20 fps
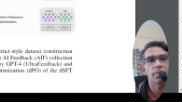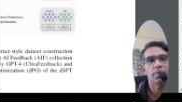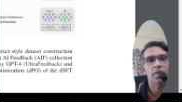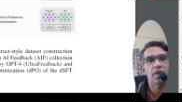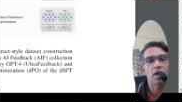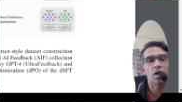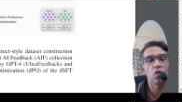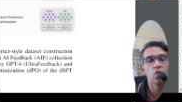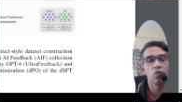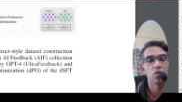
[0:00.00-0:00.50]
mm,
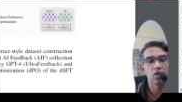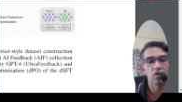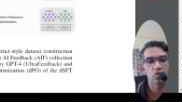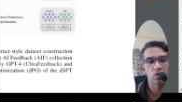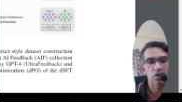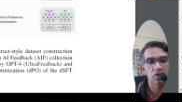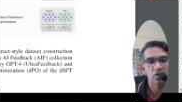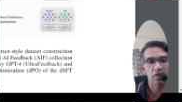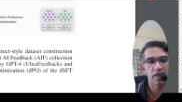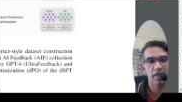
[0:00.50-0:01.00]
how this
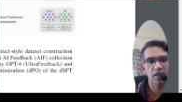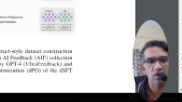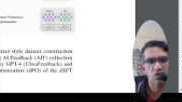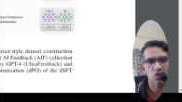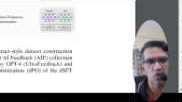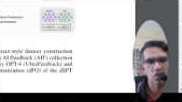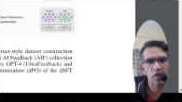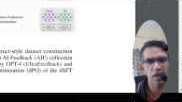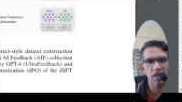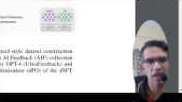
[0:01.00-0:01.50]
was trained so
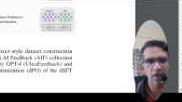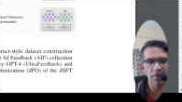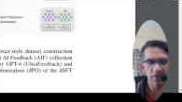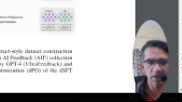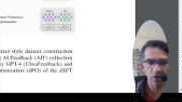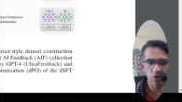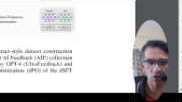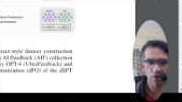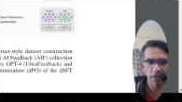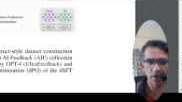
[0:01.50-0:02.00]
quickly
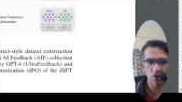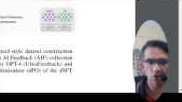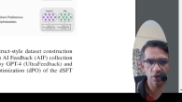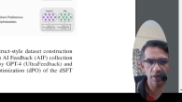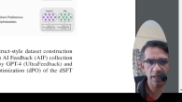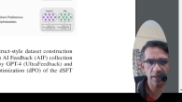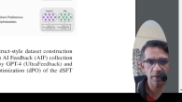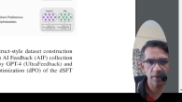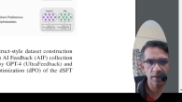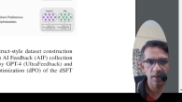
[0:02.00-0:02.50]
we'll look into
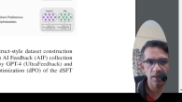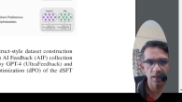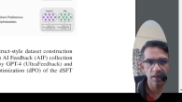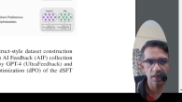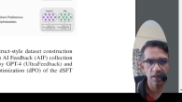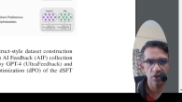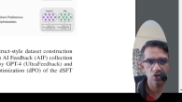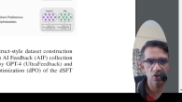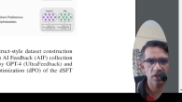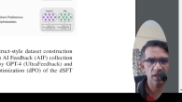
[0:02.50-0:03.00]
it
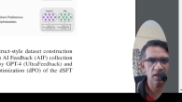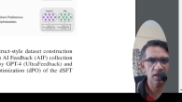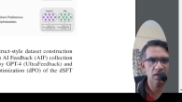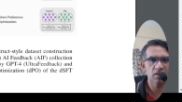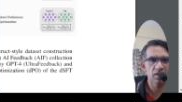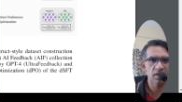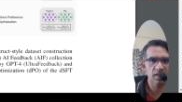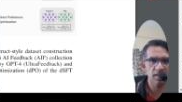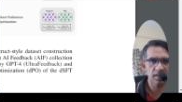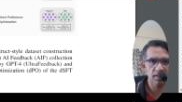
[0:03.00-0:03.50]
so there are
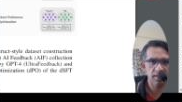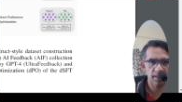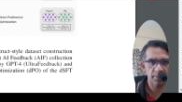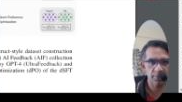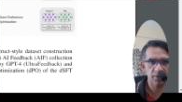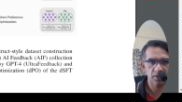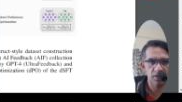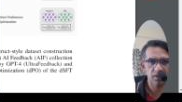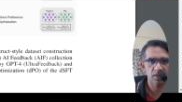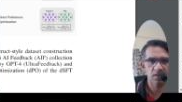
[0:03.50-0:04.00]
three
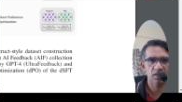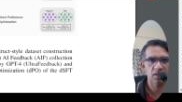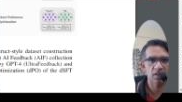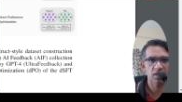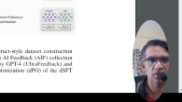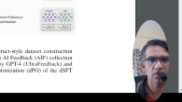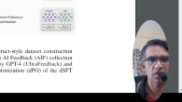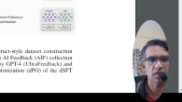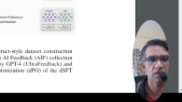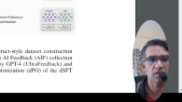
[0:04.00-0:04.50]
steps
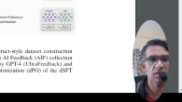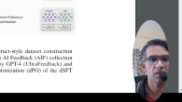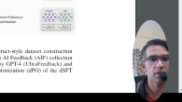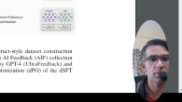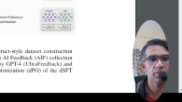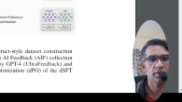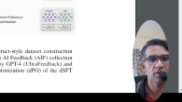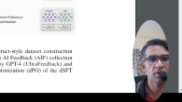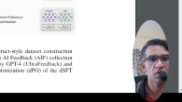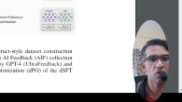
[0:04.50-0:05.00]
the first step
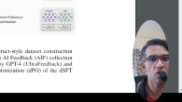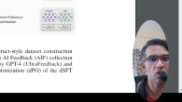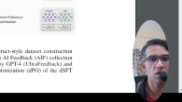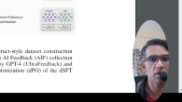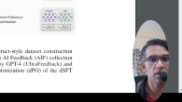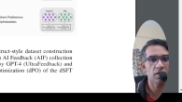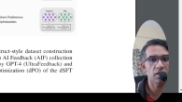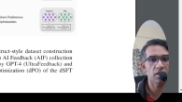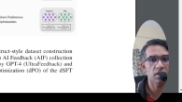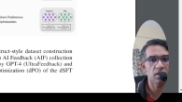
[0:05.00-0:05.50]
is
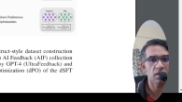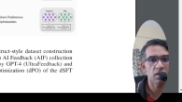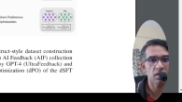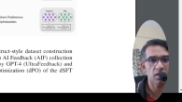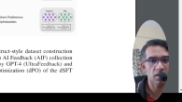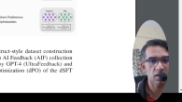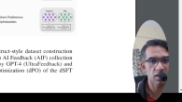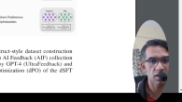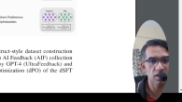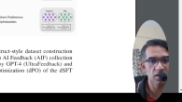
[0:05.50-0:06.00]
called
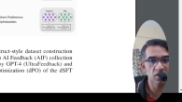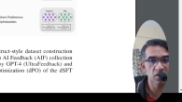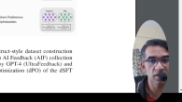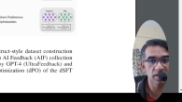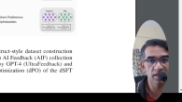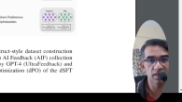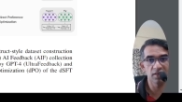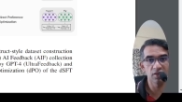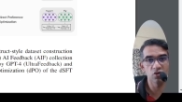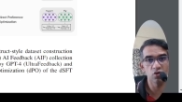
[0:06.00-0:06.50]

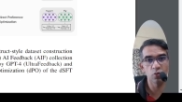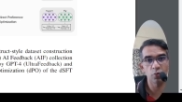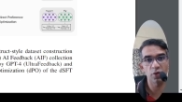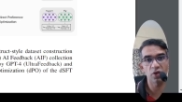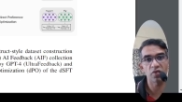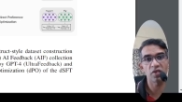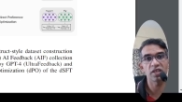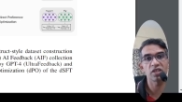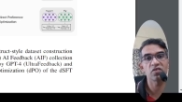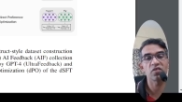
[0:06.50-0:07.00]
distilled
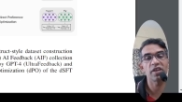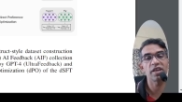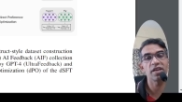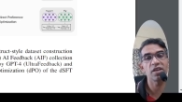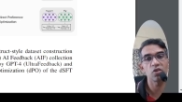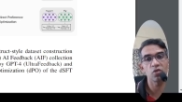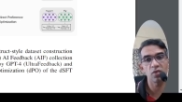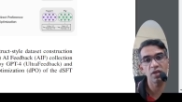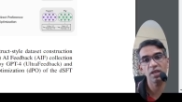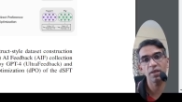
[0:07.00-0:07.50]
supervised fine
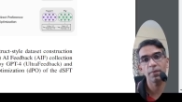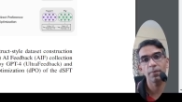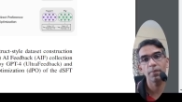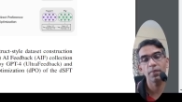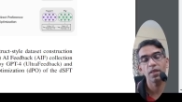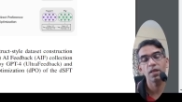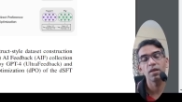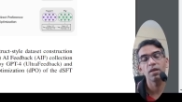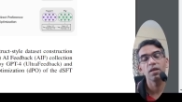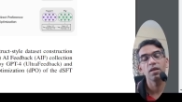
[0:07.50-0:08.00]
tuning
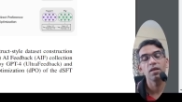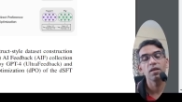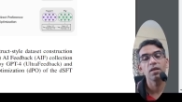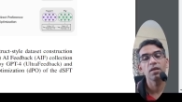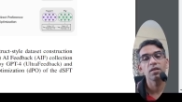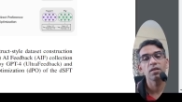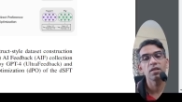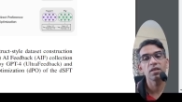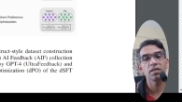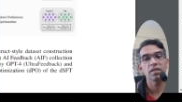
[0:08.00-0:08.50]

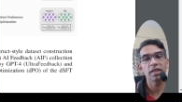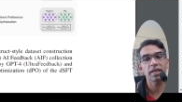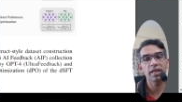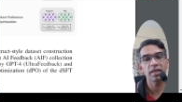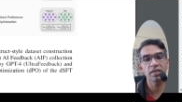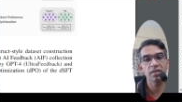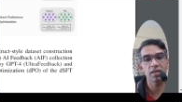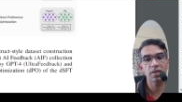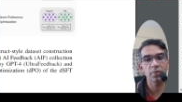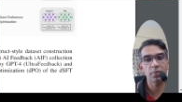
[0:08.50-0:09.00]
the
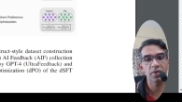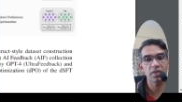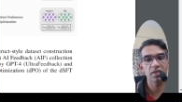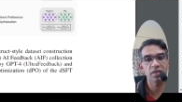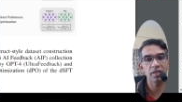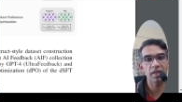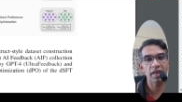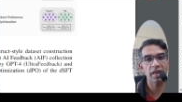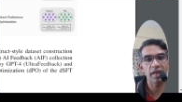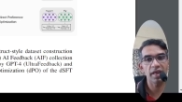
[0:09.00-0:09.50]
second step
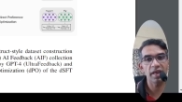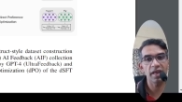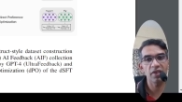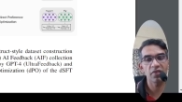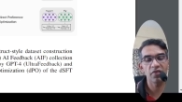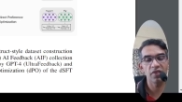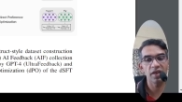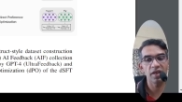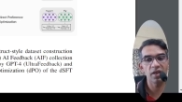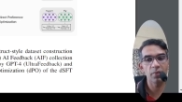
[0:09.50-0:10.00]
is AI
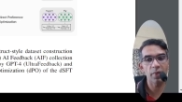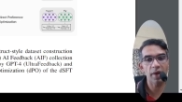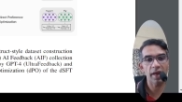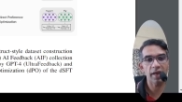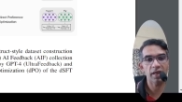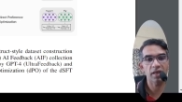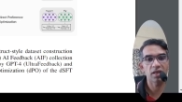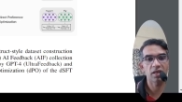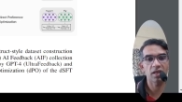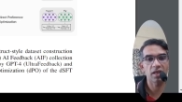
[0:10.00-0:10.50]

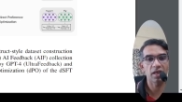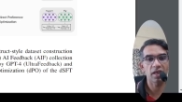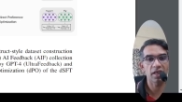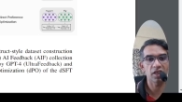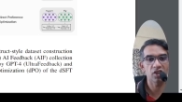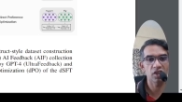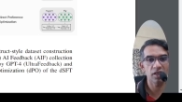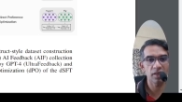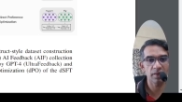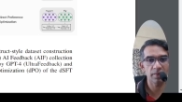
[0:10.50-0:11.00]
feedback
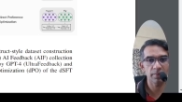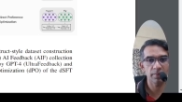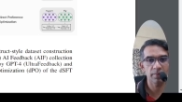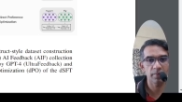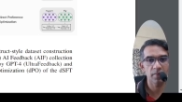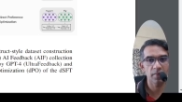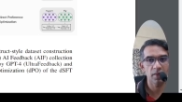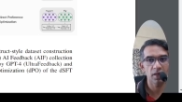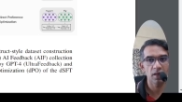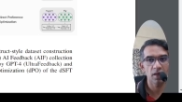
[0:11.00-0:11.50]
collection.
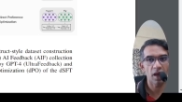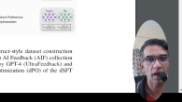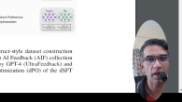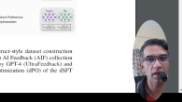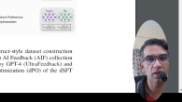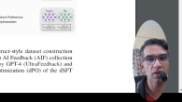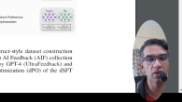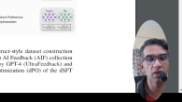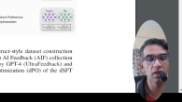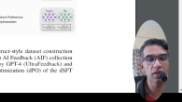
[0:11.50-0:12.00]
And
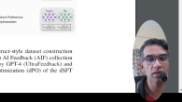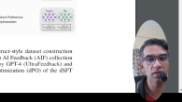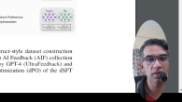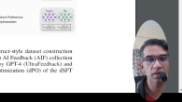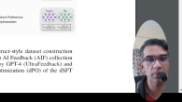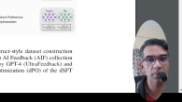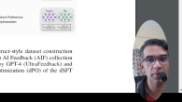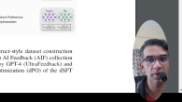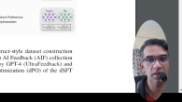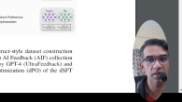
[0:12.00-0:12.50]
the third
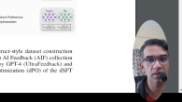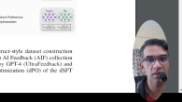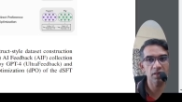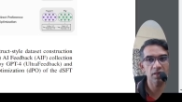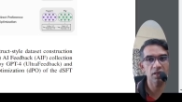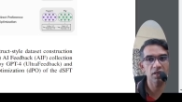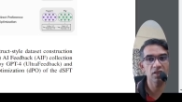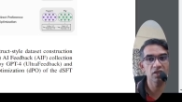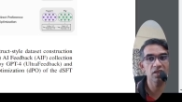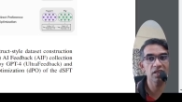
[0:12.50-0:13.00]
step is
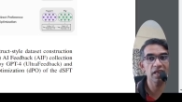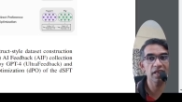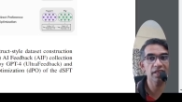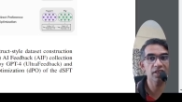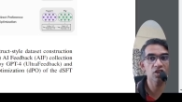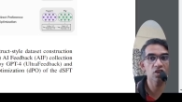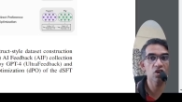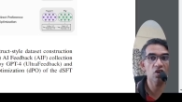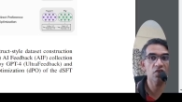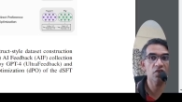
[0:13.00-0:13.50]

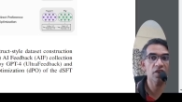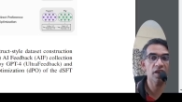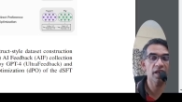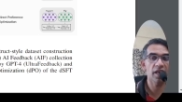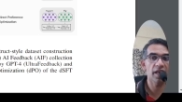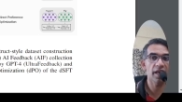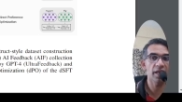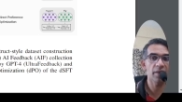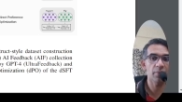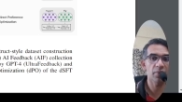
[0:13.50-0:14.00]
distillation of
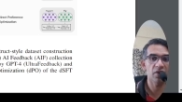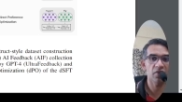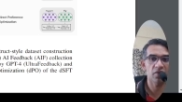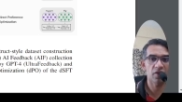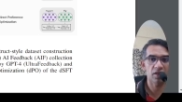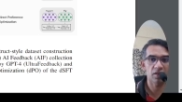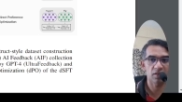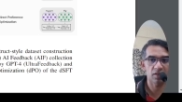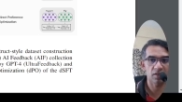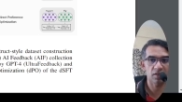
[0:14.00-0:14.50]
AI
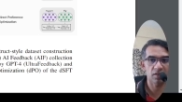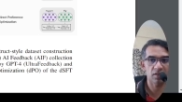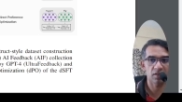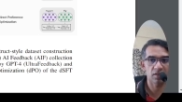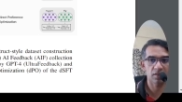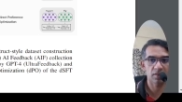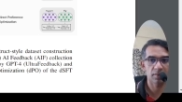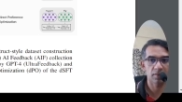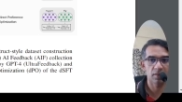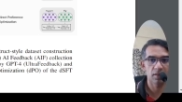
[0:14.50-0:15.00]

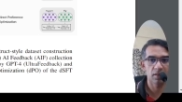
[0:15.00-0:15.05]
preferences.